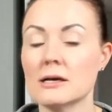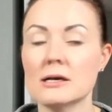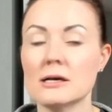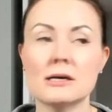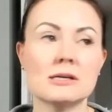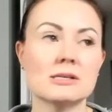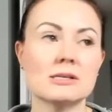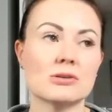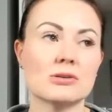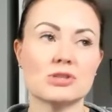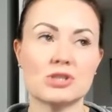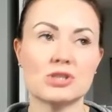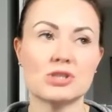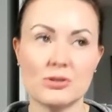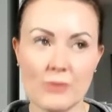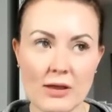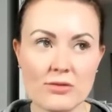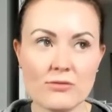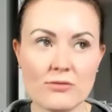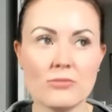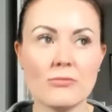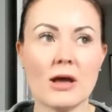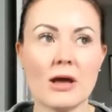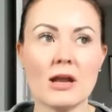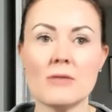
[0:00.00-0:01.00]
So she went
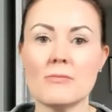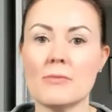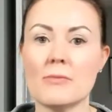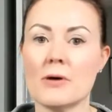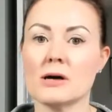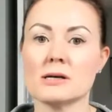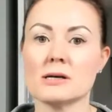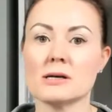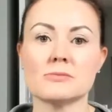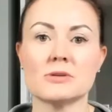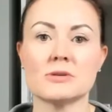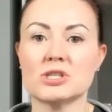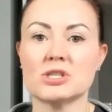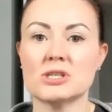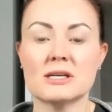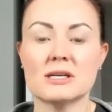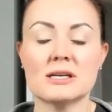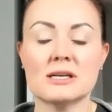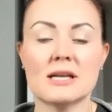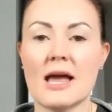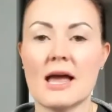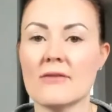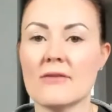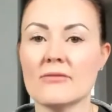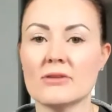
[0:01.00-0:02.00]
through menopause, but she didn't
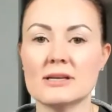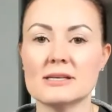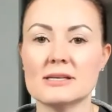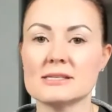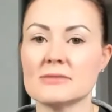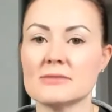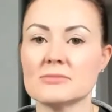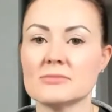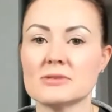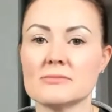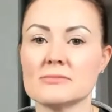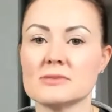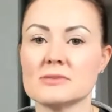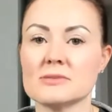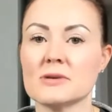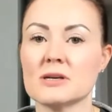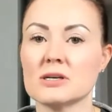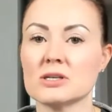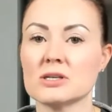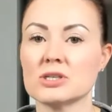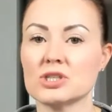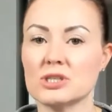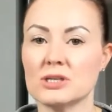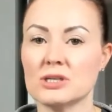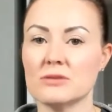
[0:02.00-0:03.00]
have any symptoms
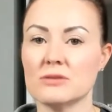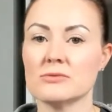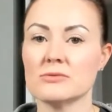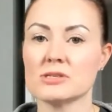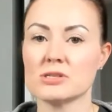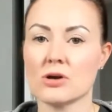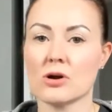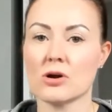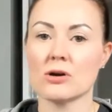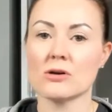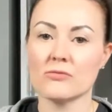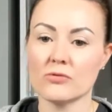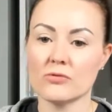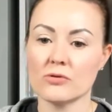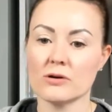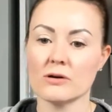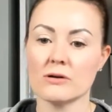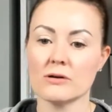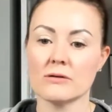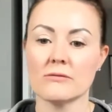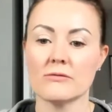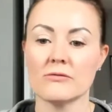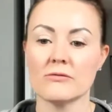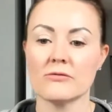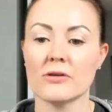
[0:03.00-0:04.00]
because she was carnivore
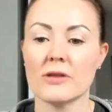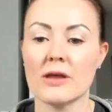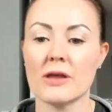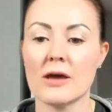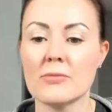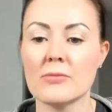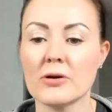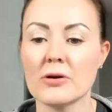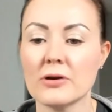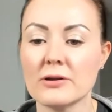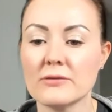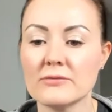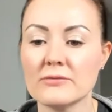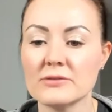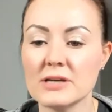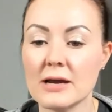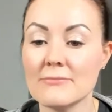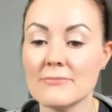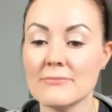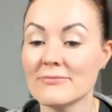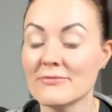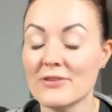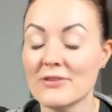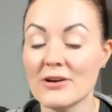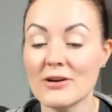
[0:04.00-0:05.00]
for that period of time.
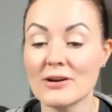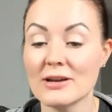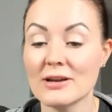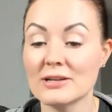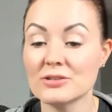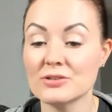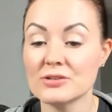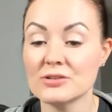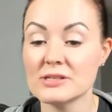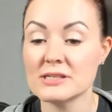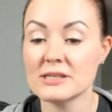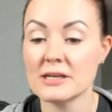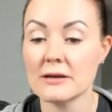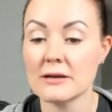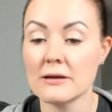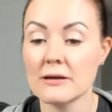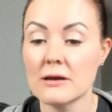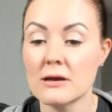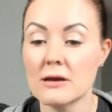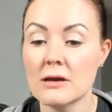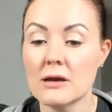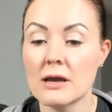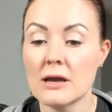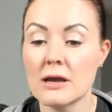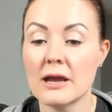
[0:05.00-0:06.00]
Very interesting.
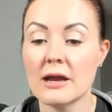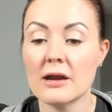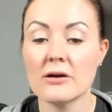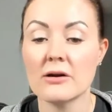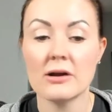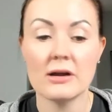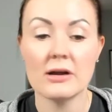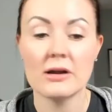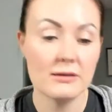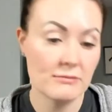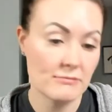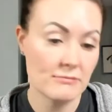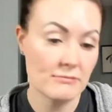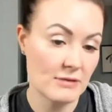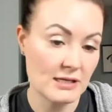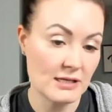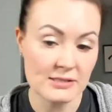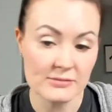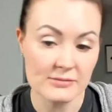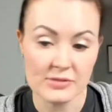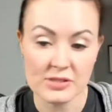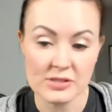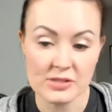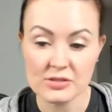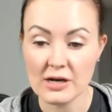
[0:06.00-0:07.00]
Aaron eats
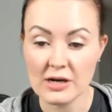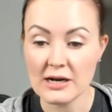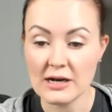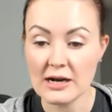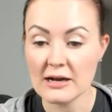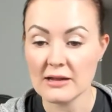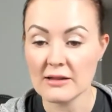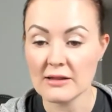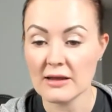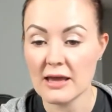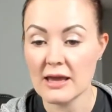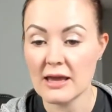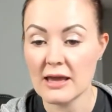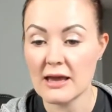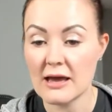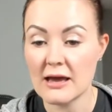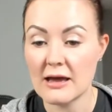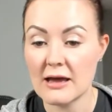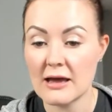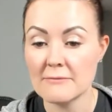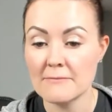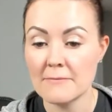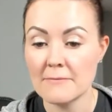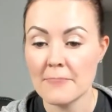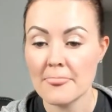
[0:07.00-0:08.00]
them straight out of the
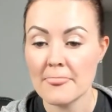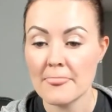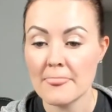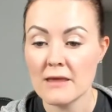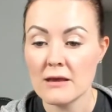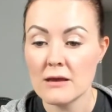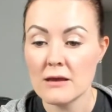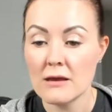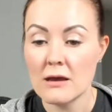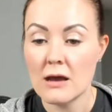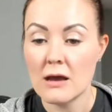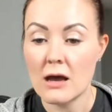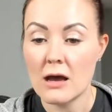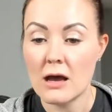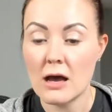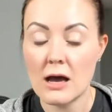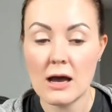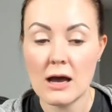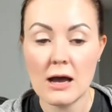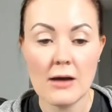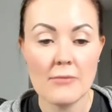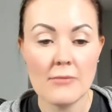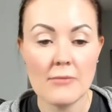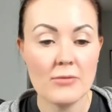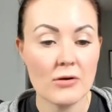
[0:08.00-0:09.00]
can.
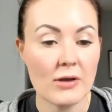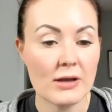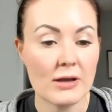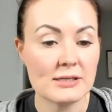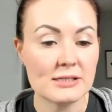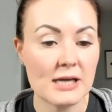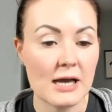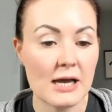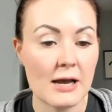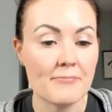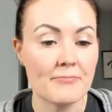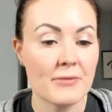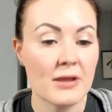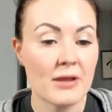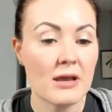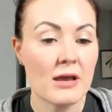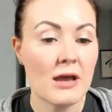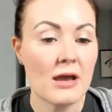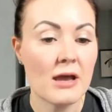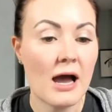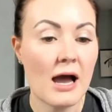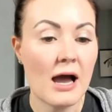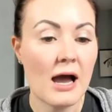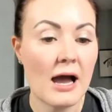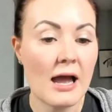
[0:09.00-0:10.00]
Okay, Tom.
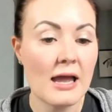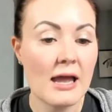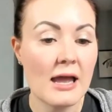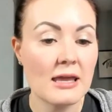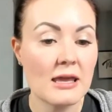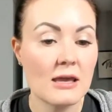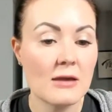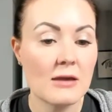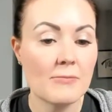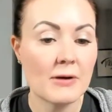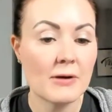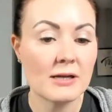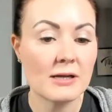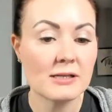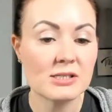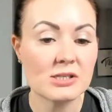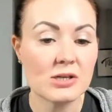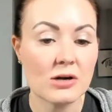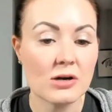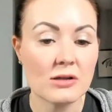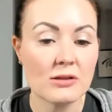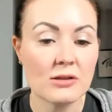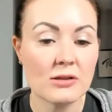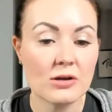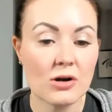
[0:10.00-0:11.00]
I keep on
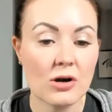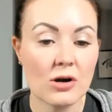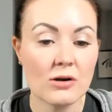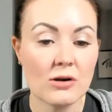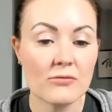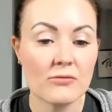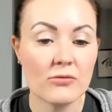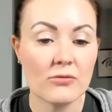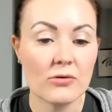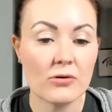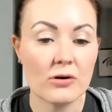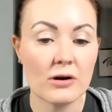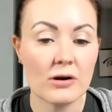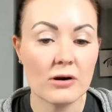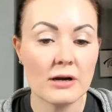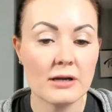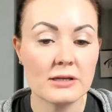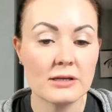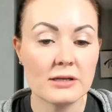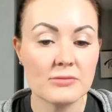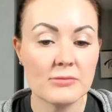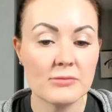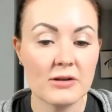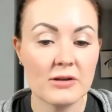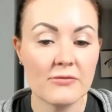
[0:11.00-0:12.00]
starting the carnivore
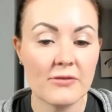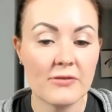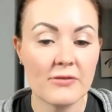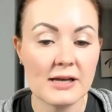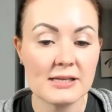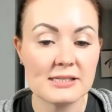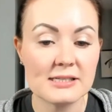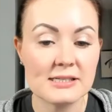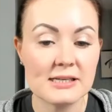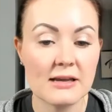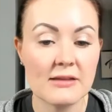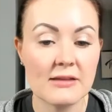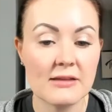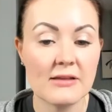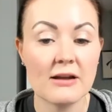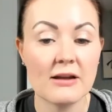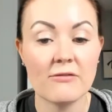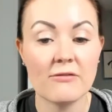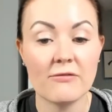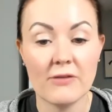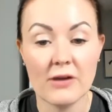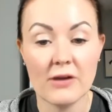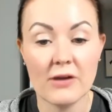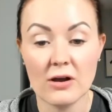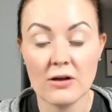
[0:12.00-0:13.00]
intermittent fasting and then I
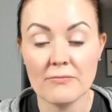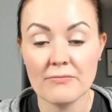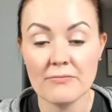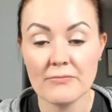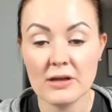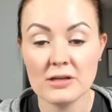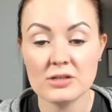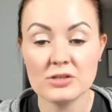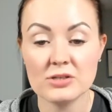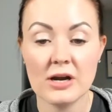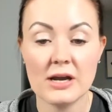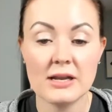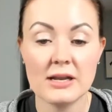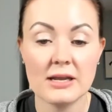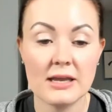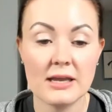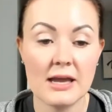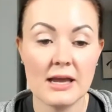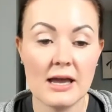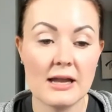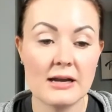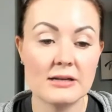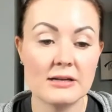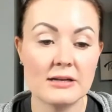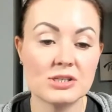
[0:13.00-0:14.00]
fail. I try it
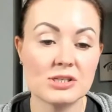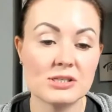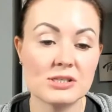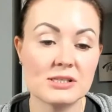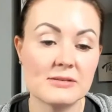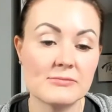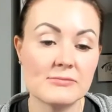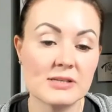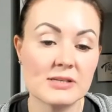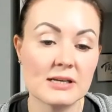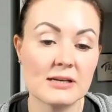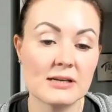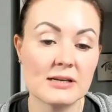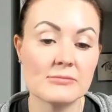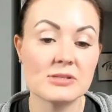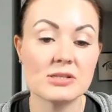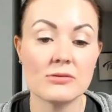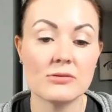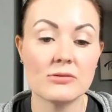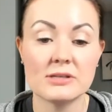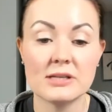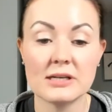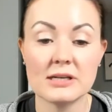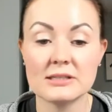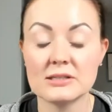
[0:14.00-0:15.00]
again and it just seems like I'm so
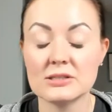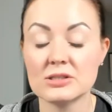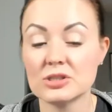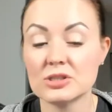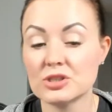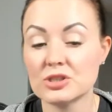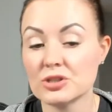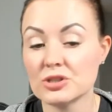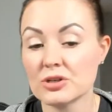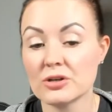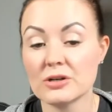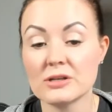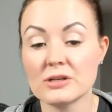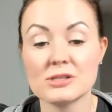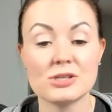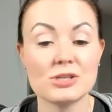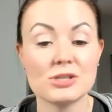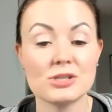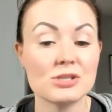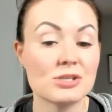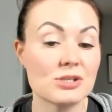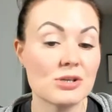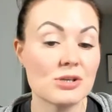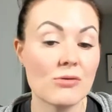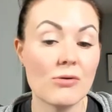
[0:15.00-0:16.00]
addicted to sugar. It's
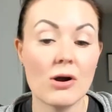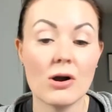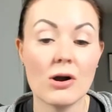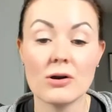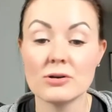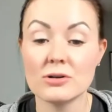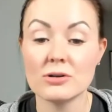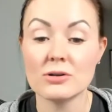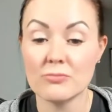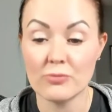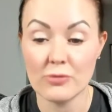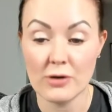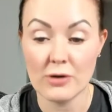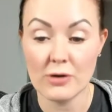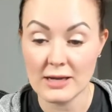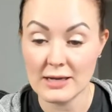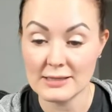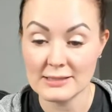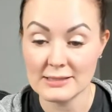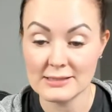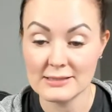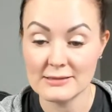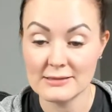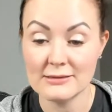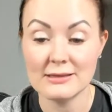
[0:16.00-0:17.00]
just so hard to break
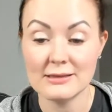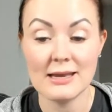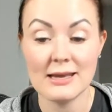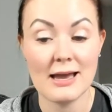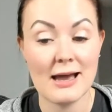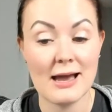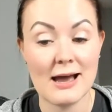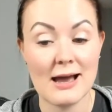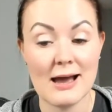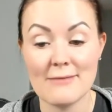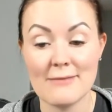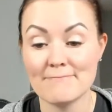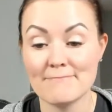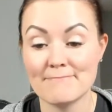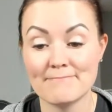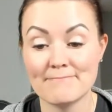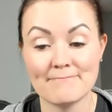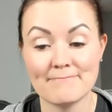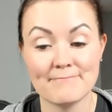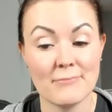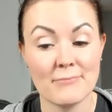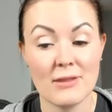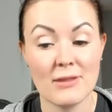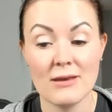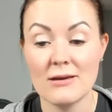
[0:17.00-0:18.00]
it. Yeah.
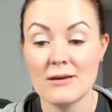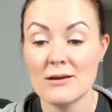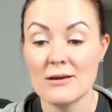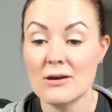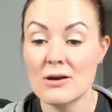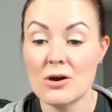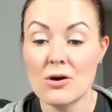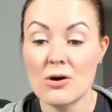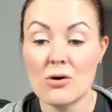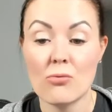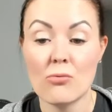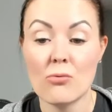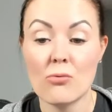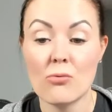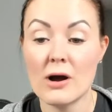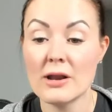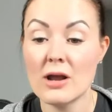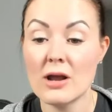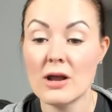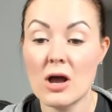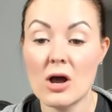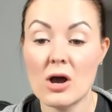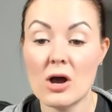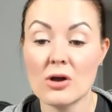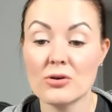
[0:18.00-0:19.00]

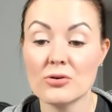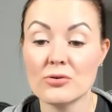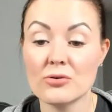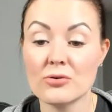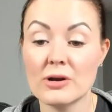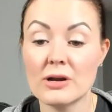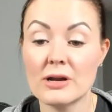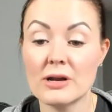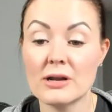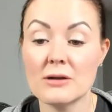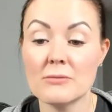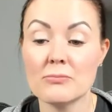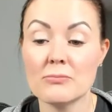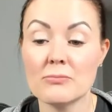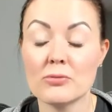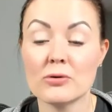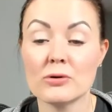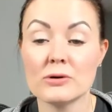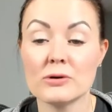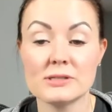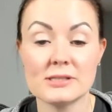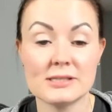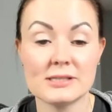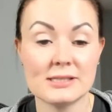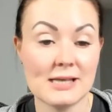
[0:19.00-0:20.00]

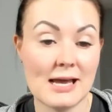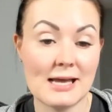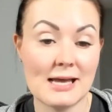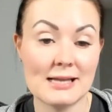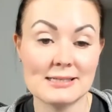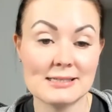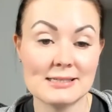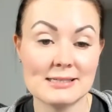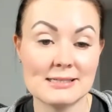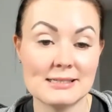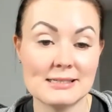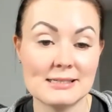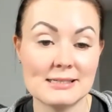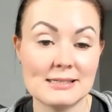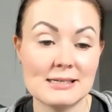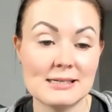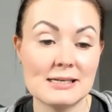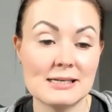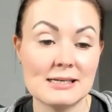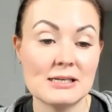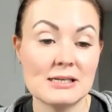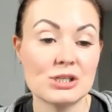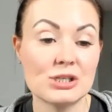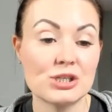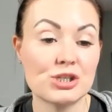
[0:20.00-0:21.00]
100%.
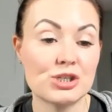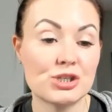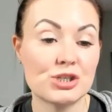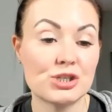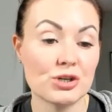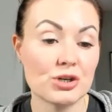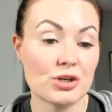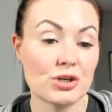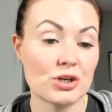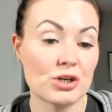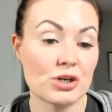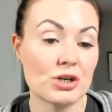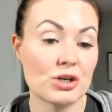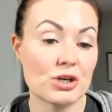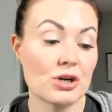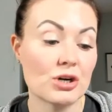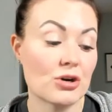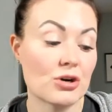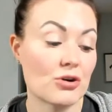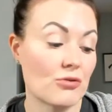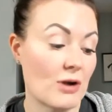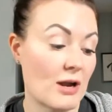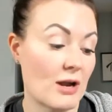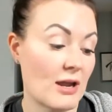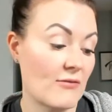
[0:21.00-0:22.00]
Sugar
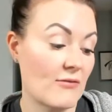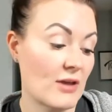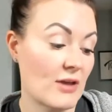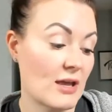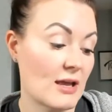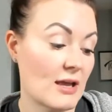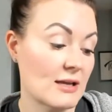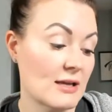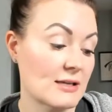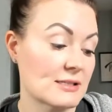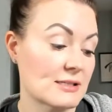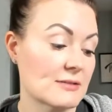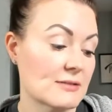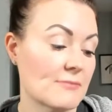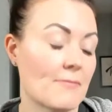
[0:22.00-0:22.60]
cravings,